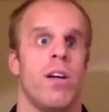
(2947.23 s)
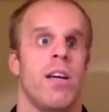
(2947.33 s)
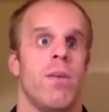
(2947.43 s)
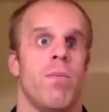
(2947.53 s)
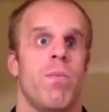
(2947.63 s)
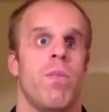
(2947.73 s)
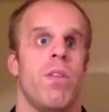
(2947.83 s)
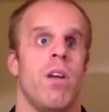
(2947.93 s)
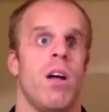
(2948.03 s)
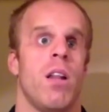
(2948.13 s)
A
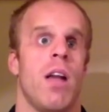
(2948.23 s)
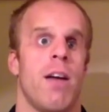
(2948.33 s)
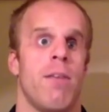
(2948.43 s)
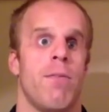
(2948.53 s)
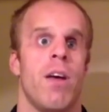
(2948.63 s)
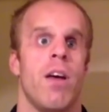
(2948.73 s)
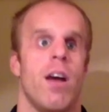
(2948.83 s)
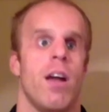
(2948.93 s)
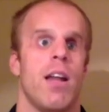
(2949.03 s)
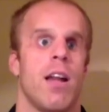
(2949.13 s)
lot of
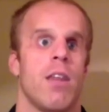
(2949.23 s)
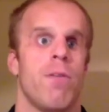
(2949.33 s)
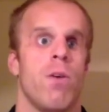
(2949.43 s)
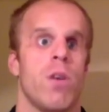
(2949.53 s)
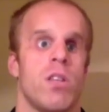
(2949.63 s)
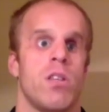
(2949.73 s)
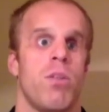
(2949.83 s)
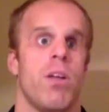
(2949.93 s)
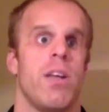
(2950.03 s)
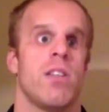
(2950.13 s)
the focus is
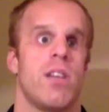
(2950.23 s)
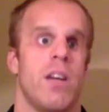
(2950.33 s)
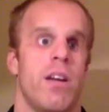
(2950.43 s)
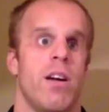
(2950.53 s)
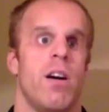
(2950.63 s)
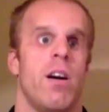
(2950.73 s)
placed on